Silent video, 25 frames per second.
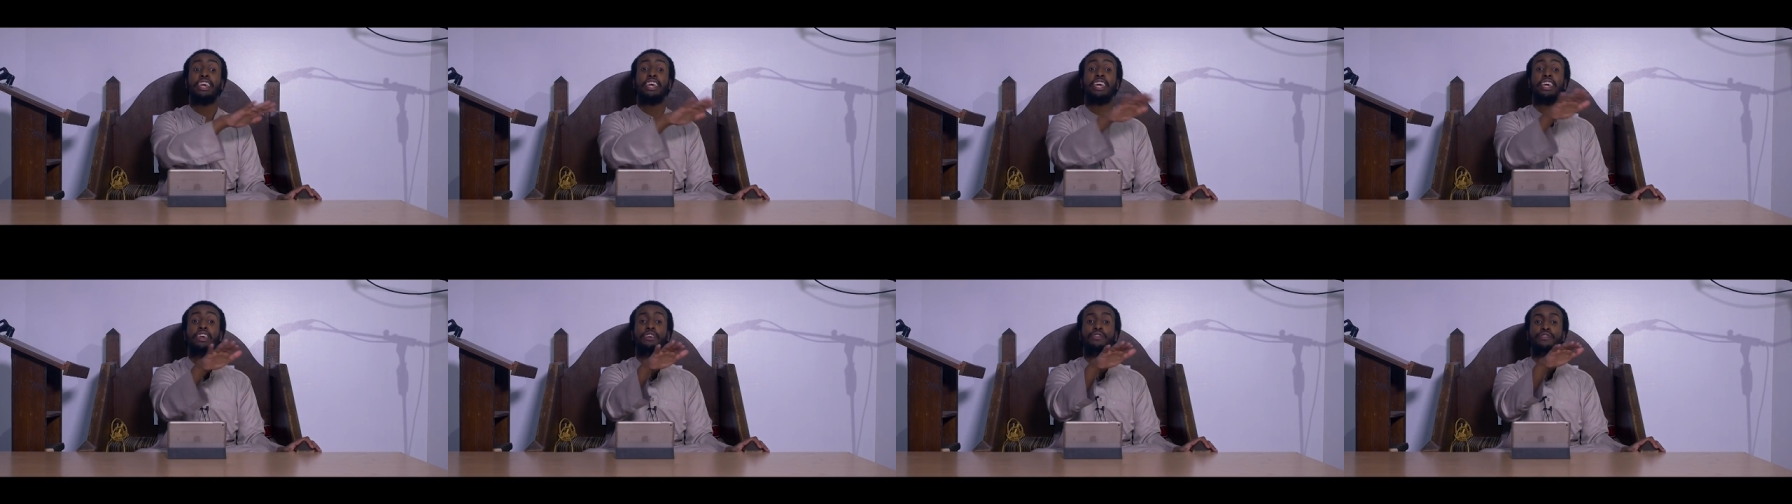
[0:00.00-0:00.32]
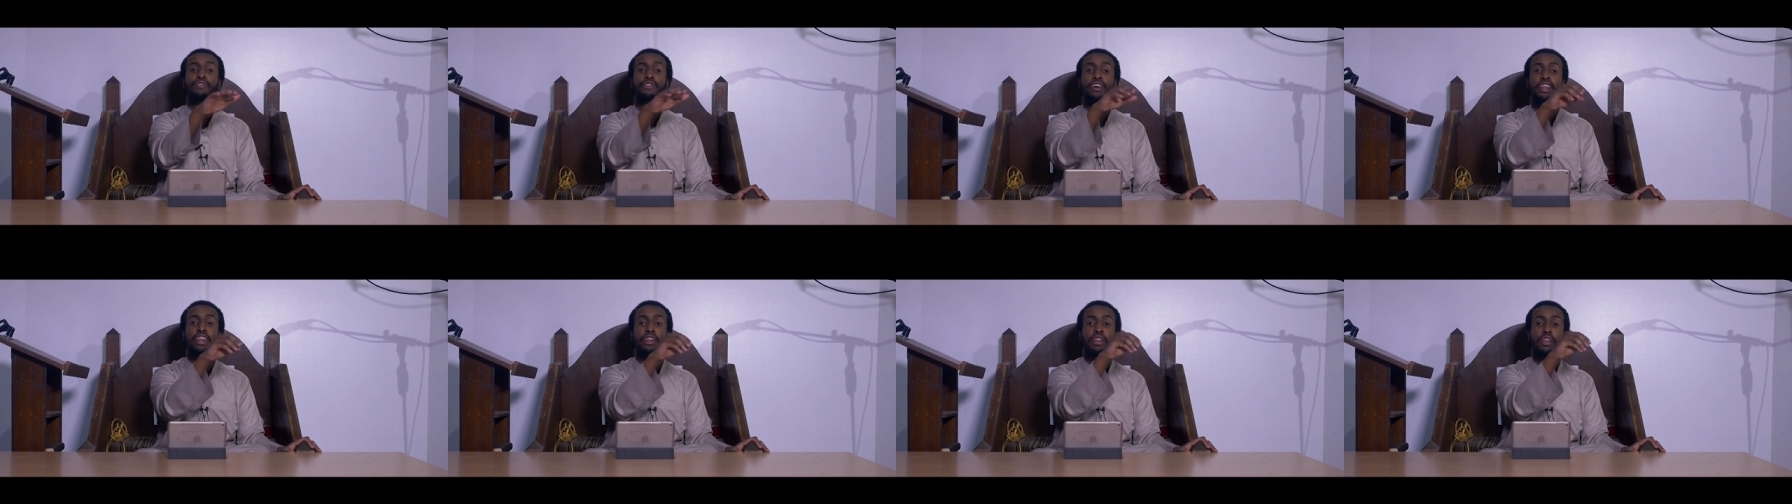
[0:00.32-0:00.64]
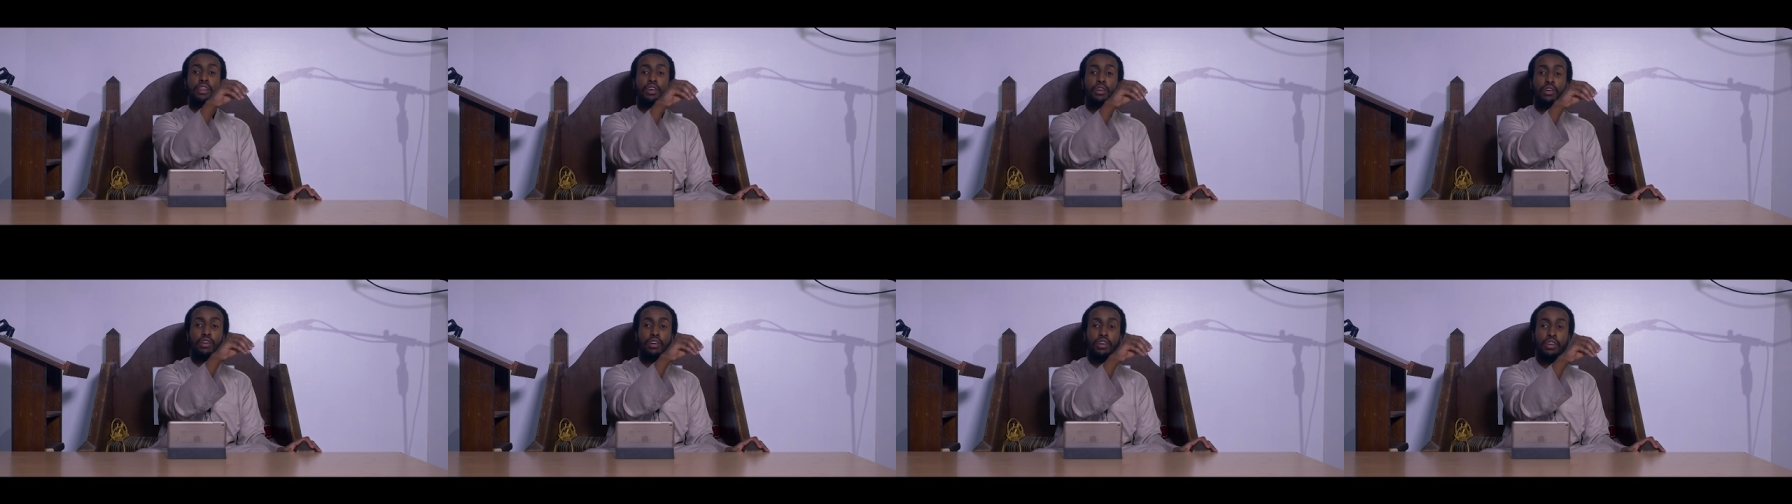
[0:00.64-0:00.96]
even
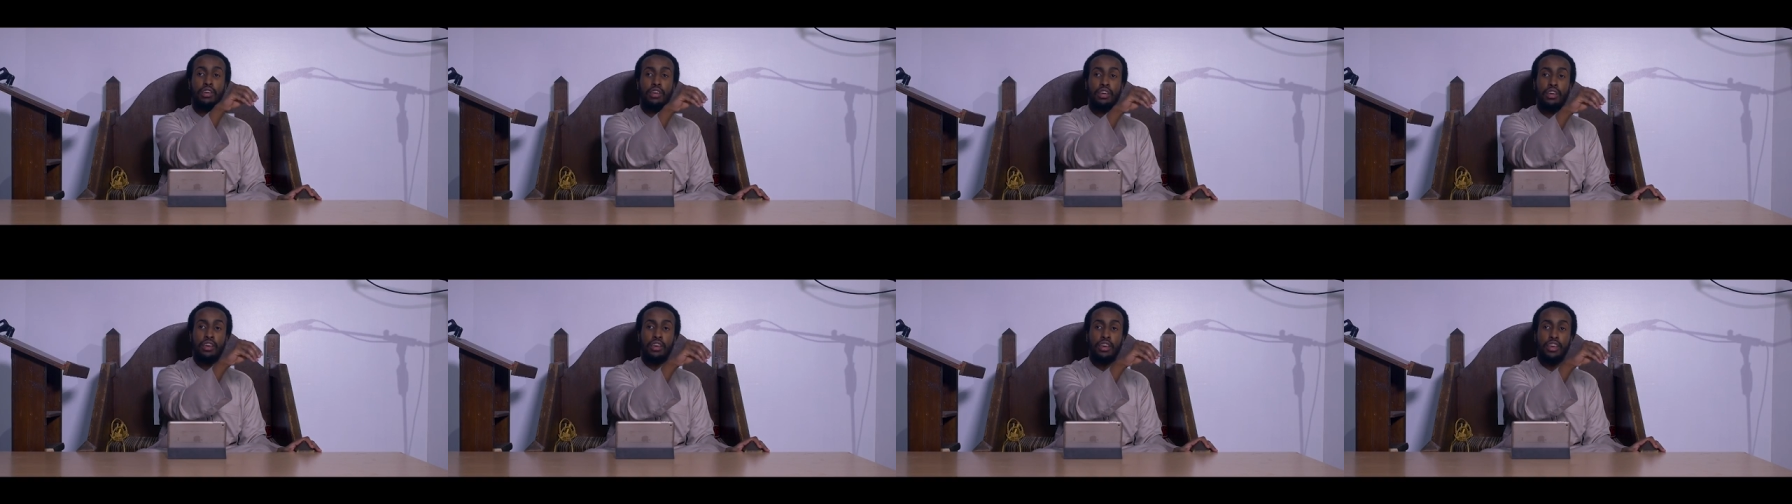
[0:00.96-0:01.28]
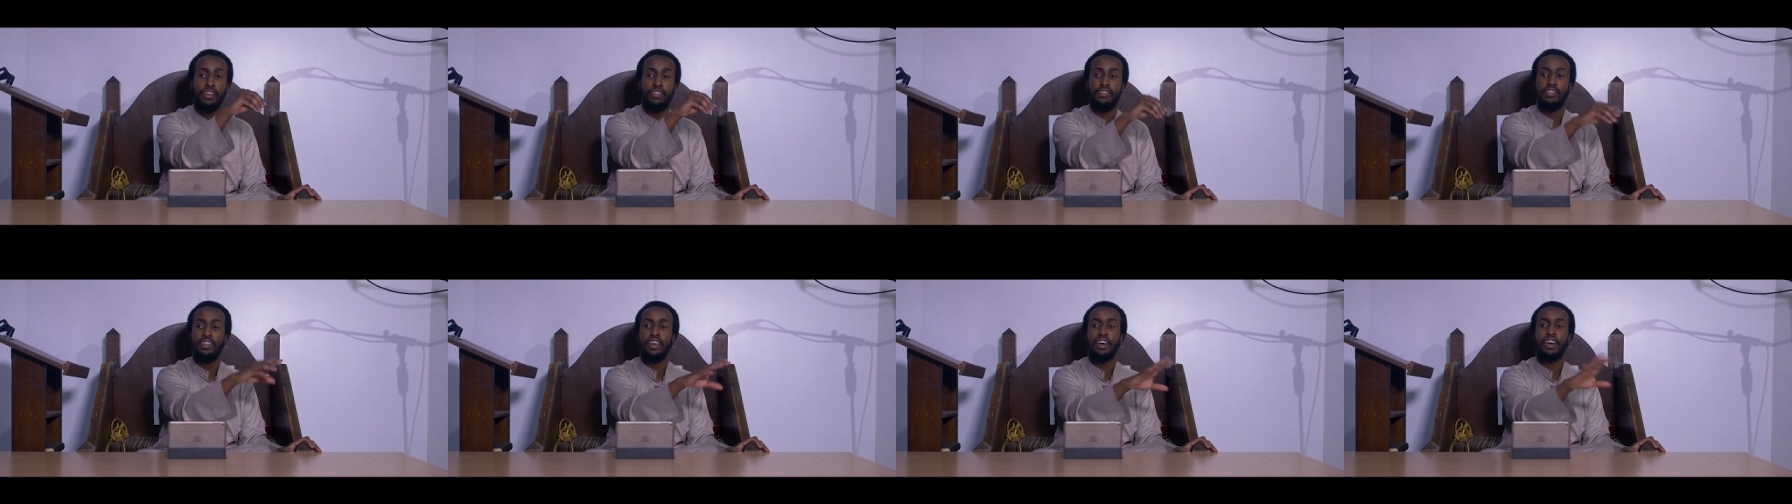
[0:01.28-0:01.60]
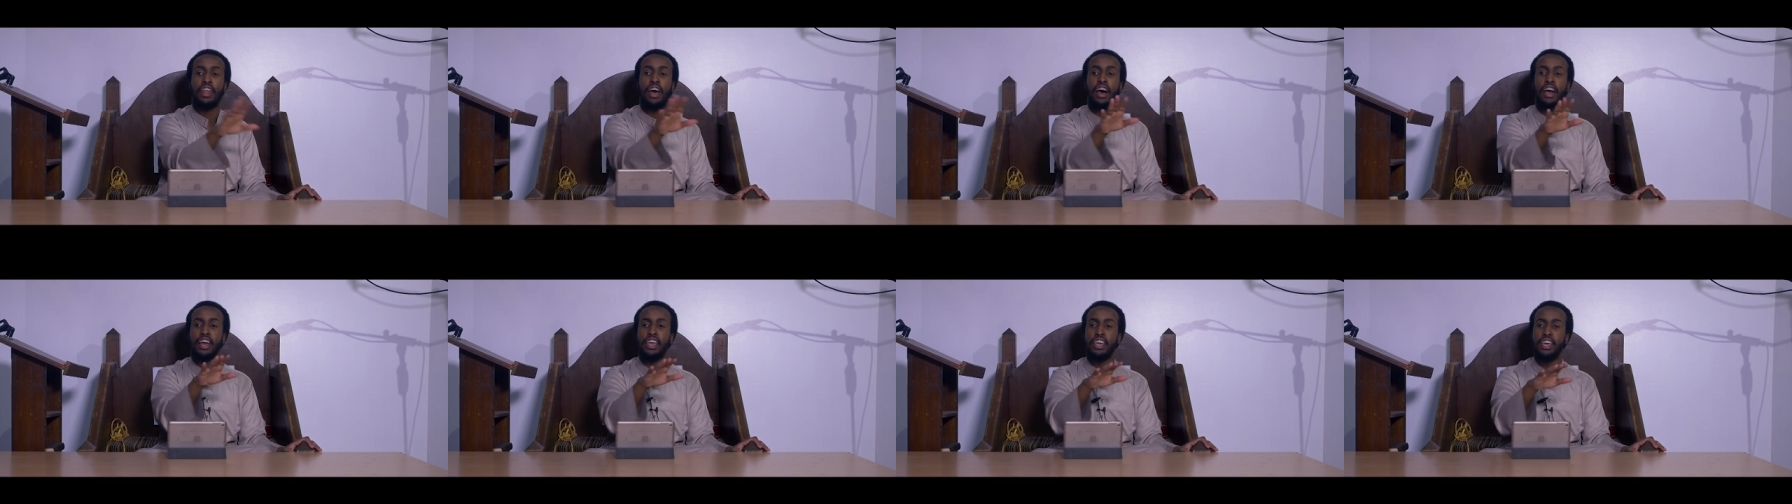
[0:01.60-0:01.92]

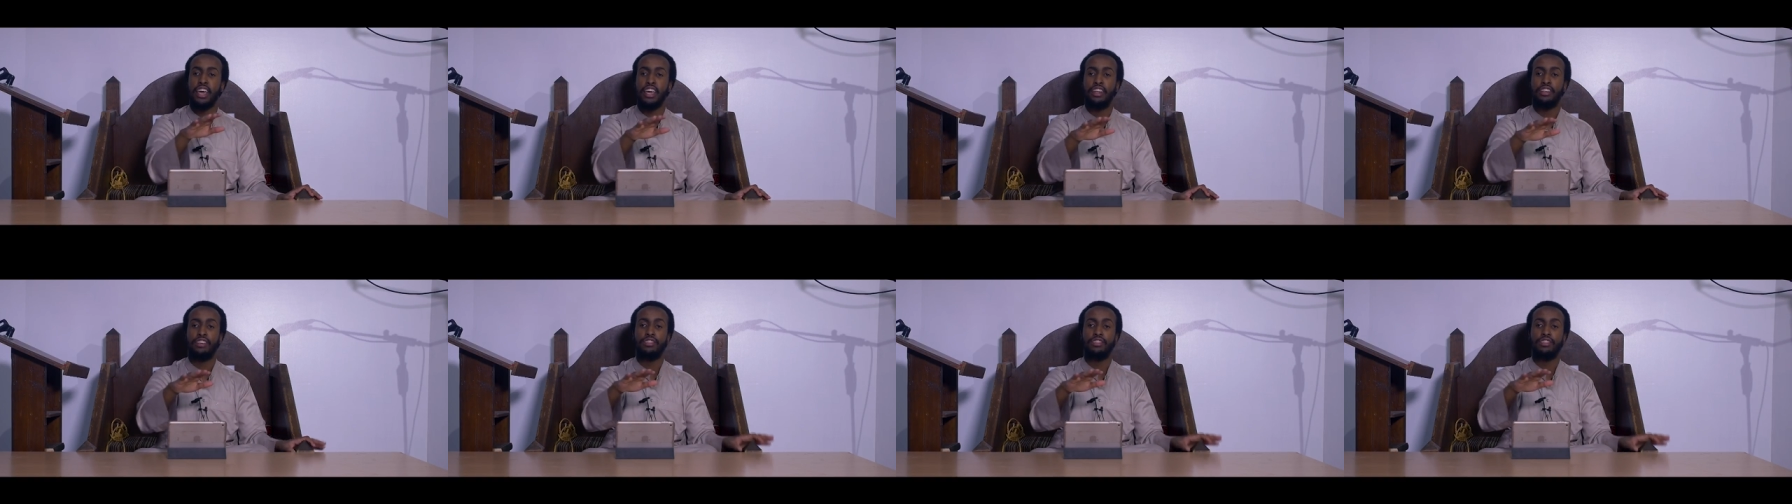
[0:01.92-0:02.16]
istighraqiyah.